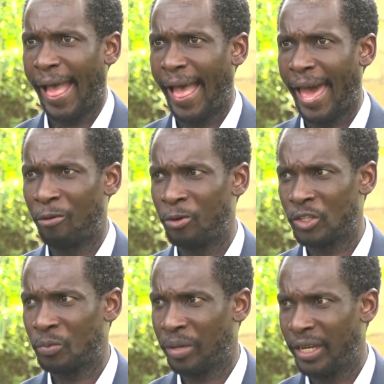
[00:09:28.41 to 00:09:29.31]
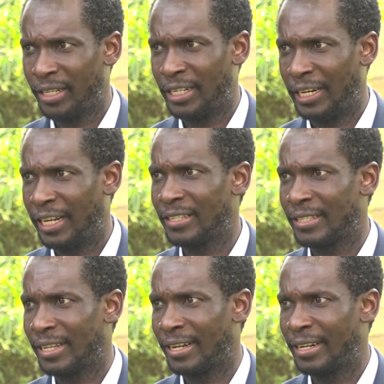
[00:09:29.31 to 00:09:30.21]
I was paid less
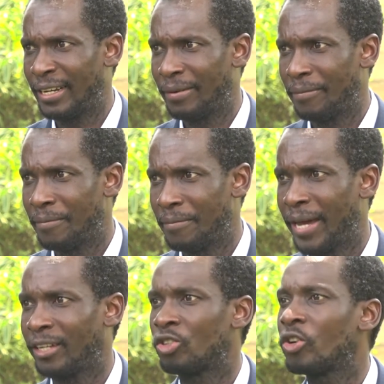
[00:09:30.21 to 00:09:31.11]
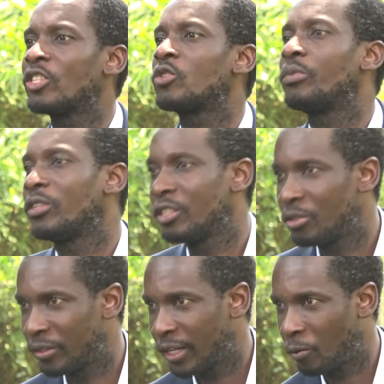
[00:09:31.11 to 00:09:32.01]
than my transport
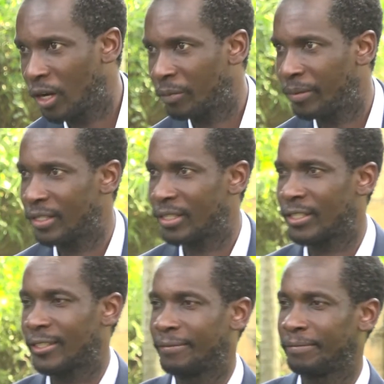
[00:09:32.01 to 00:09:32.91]
to the workplace.